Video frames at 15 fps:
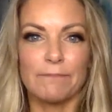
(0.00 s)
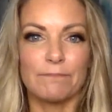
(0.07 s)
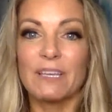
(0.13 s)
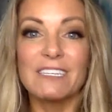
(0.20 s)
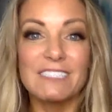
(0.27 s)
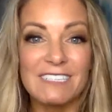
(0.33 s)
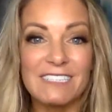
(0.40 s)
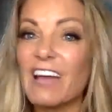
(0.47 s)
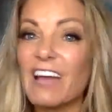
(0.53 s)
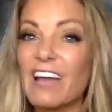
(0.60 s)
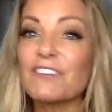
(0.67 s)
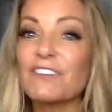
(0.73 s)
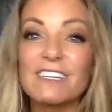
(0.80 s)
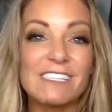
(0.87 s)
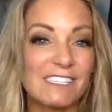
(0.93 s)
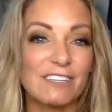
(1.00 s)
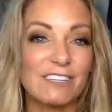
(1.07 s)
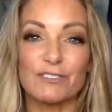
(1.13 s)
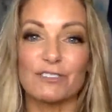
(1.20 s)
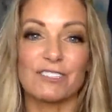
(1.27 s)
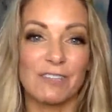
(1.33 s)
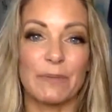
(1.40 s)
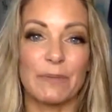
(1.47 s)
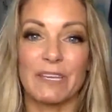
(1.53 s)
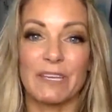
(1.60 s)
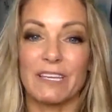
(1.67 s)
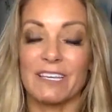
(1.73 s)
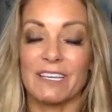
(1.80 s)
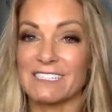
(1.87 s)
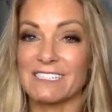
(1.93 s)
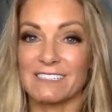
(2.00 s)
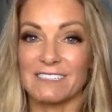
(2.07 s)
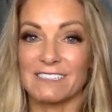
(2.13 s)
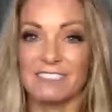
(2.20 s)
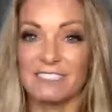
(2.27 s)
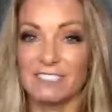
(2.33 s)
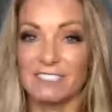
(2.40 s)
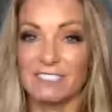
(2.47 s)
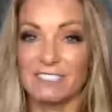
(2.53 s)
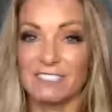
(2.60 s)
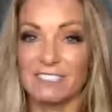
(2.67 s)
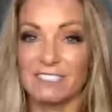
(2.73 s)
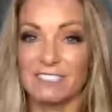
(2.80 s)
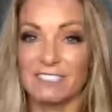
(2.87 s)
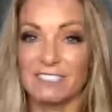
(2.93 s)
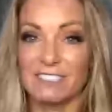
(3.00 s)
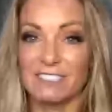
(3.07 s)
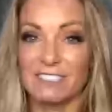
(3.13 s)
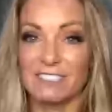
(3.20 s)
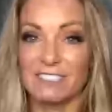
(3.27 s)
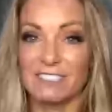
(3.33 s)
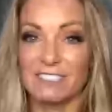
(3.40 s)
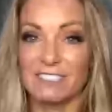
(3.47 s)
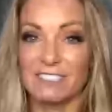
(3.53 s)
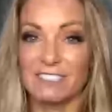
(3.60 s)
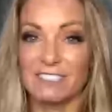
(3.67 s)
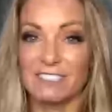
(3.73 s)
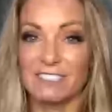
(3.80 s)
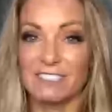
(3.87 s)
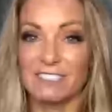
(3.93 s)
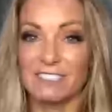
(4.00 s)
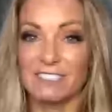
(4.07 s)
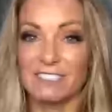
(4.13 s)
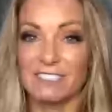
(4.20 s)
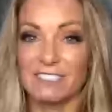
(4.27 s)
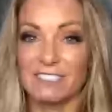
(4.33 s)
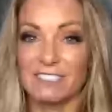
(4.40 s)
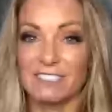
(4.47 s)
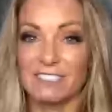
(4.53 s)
because every single summit is different. How many summits have I been to?